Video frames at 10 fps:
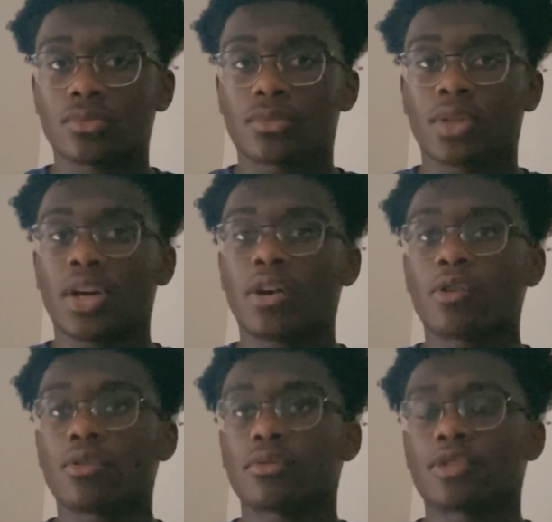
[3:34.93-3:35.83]

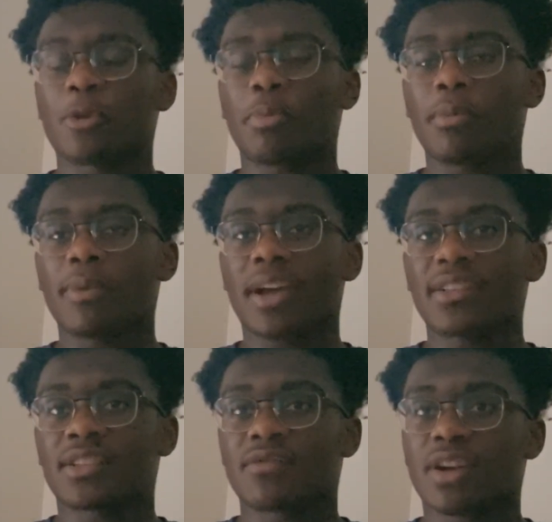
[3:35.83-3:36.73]
Now, you're probably
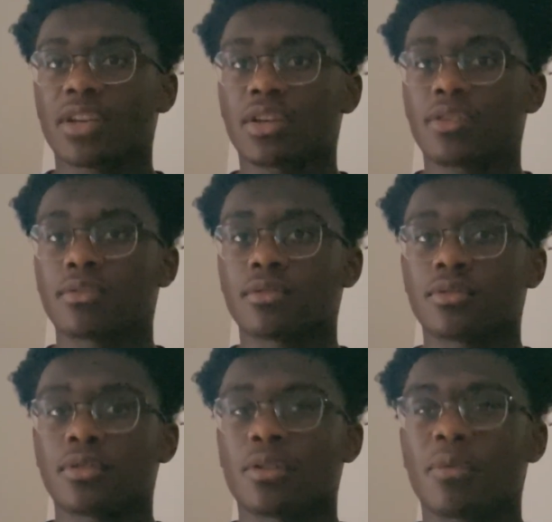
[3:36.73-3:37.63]
asking right now,
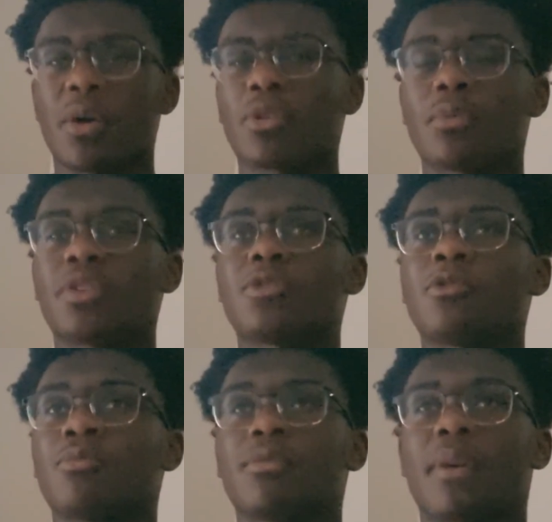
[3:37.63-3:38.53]
why would I want to
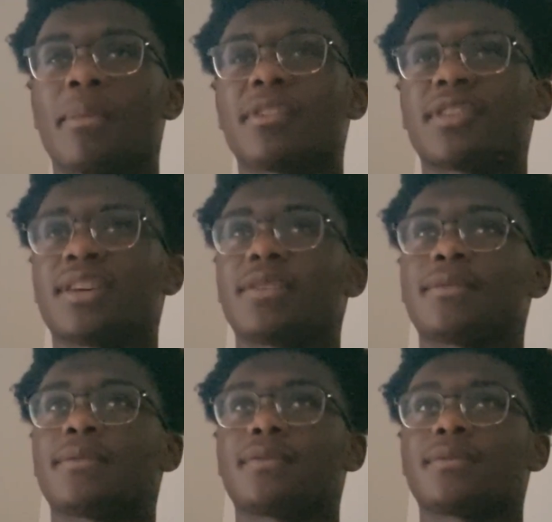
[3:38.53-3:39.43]
improve my mental
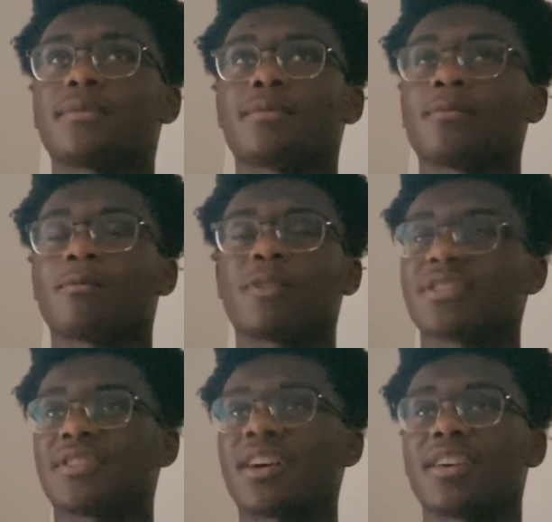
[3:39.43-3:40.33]
health? What's
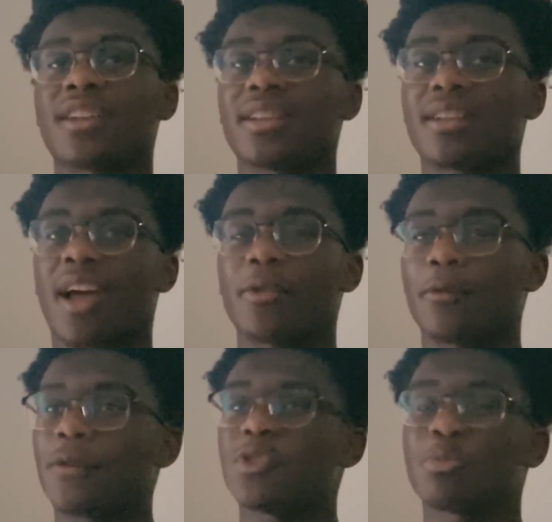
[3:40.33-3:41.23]
that? I
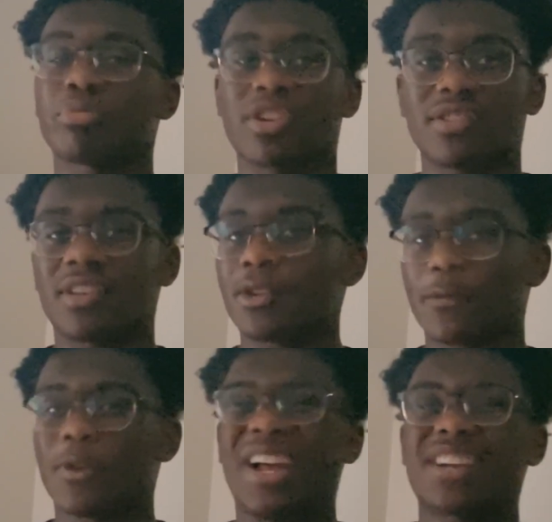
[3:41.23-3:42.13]
don't feel depressed. I don't
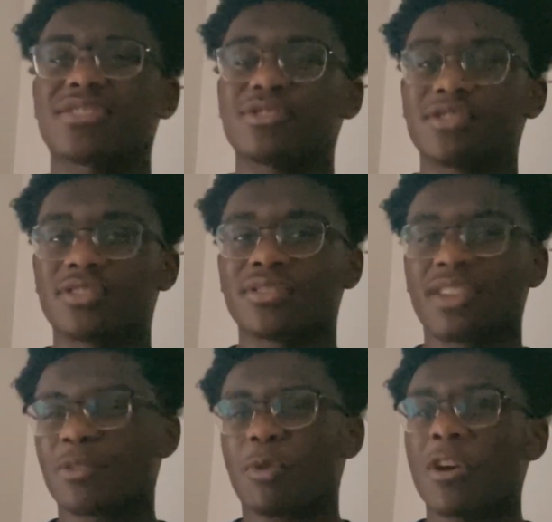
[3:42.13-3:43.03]
feel anxious.
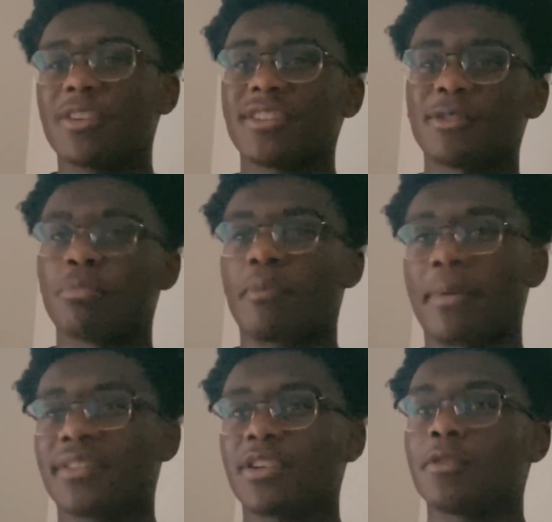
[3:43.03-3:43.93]
Why do I need to improve my
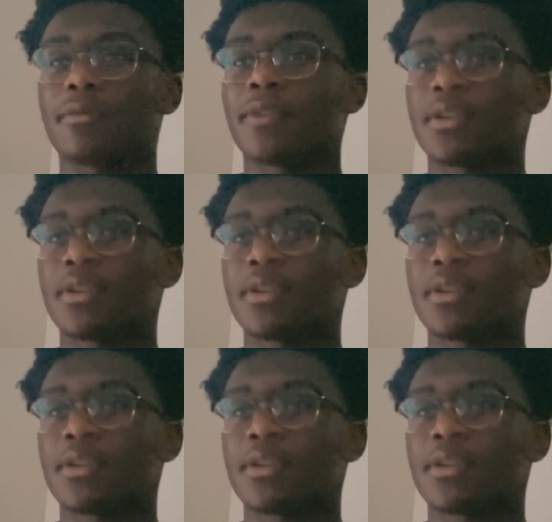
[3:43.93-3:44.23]
mental health?